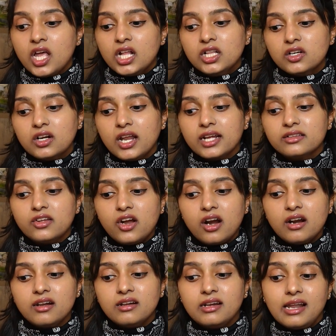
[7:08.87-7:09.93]
look like they
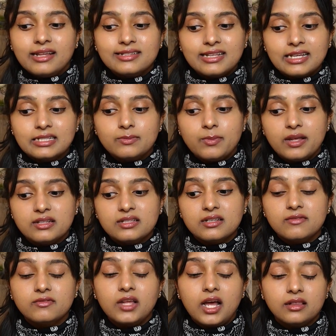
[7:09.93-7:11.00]
are less
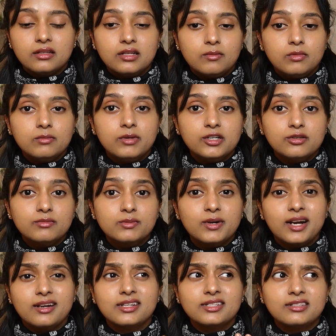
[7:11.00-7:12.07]
expensive than the double bedrooms, but
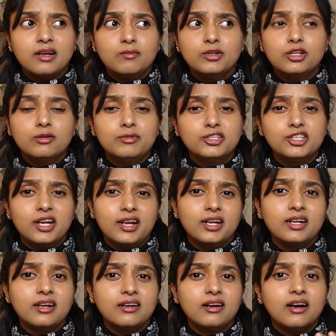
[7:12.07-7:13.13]
at least double you'll be
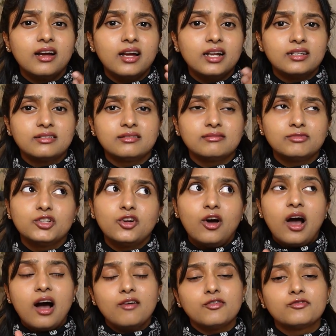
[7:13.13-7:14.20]
sharing it.
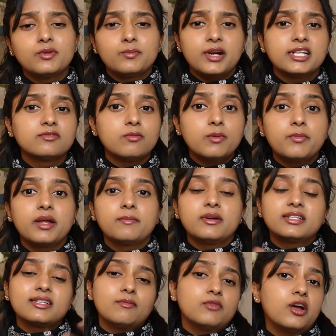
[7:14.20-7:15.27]
Half of the price will be paid by
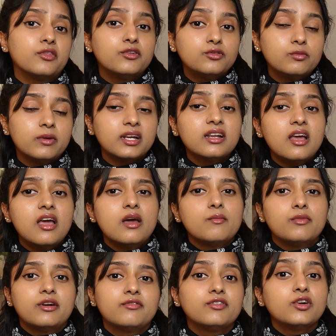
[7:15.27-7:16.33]
some other roommate.
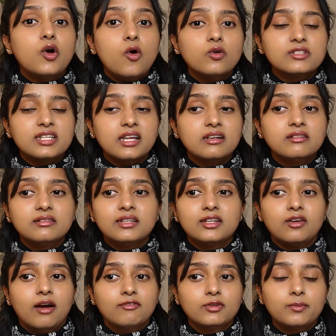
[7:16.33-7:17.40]
But if you go single, then
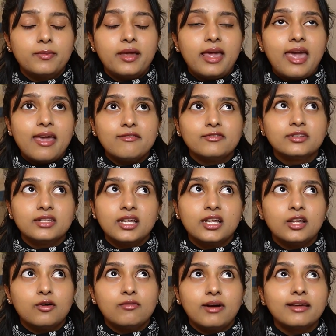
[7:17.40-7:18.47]
you have to pay everything:
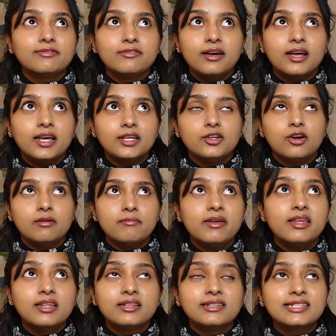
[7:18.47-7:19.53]
your Wi-Fi, your
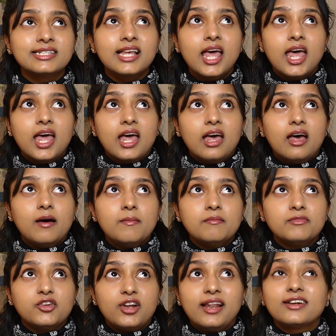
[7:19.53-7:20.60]
bins,
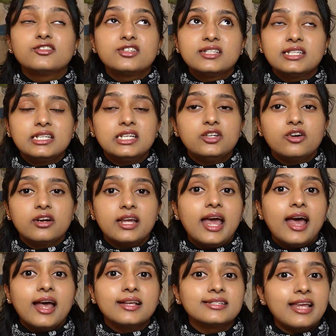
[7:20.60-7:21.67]
your electricity, your
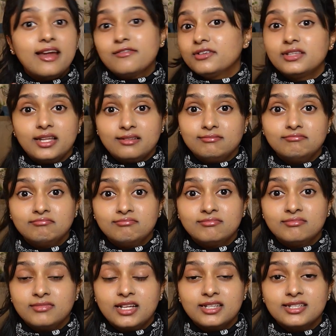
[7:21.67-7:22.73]
gas, everything.
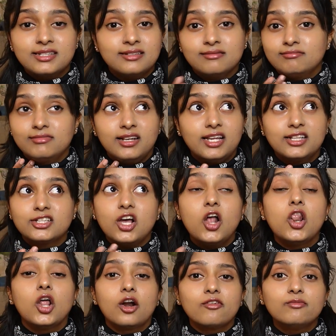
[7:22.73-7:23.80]
It's a
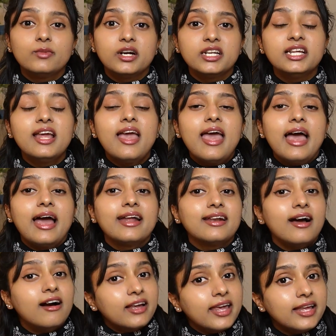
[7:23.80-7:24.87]
lot of money. And
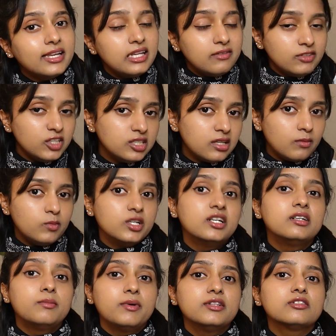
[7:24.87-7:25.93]
again, even in Dublin, it
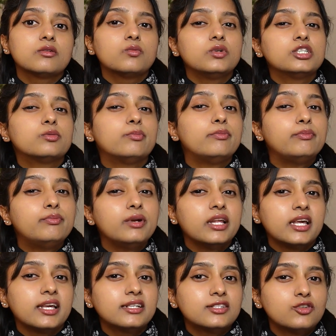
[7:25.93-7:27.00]
depends on which
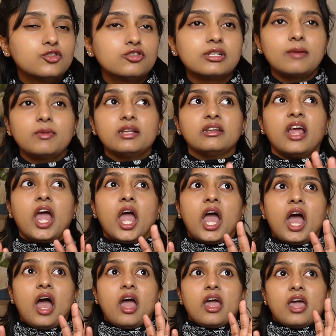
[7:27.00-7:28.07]
place you choose. I mean,
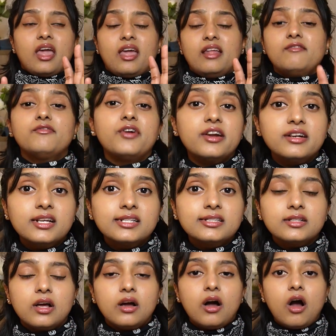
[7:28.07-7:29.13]
in
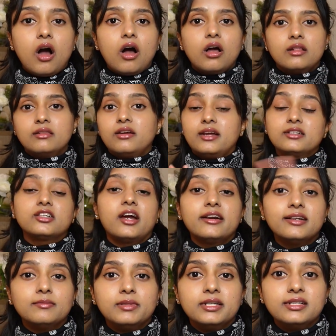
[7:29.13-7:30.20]
fairness, the entire
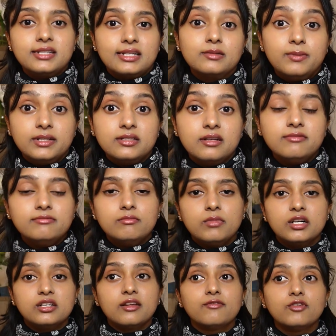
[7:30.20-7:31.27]
Dublin is expensive,
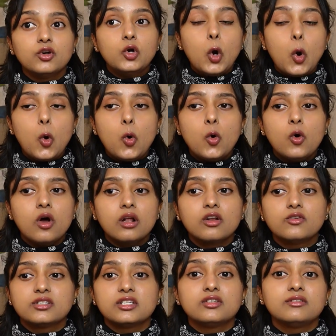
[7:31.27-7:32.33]
but if you go
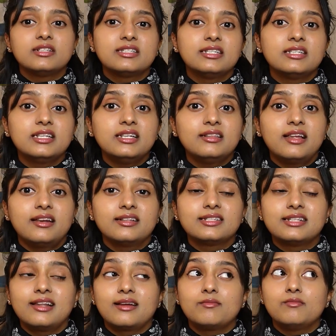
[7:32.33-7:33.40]
closer to the city, then it's
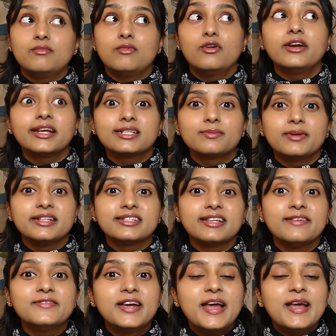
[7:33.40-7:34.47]
like more
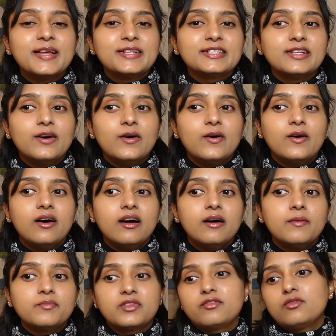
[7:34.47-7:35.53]
expensive. So
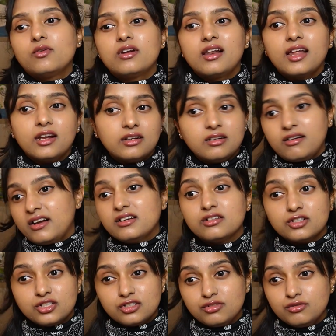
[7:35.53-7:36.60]
if you want to like rent
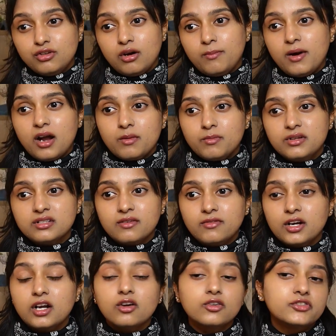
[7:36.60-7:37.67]
a studio apartment
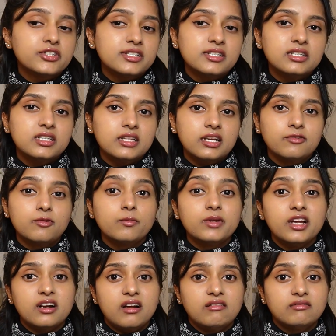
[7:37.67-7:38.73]
somewhere close to the city, then it would be
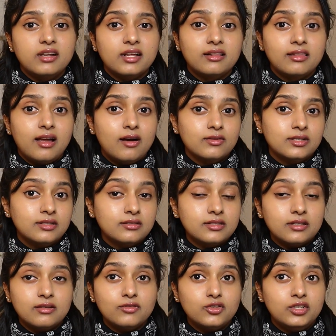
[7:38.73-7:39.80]
around like
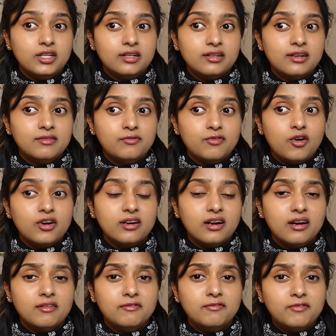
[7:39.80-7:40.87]
1,300 for
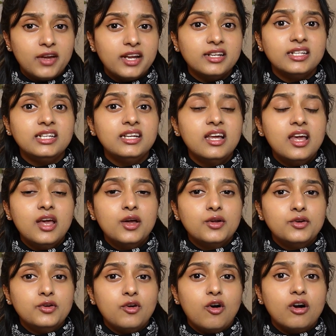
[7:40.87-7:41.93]
a very
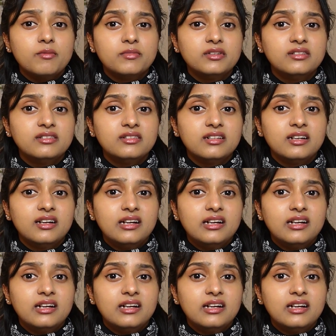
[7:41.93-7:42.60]
normal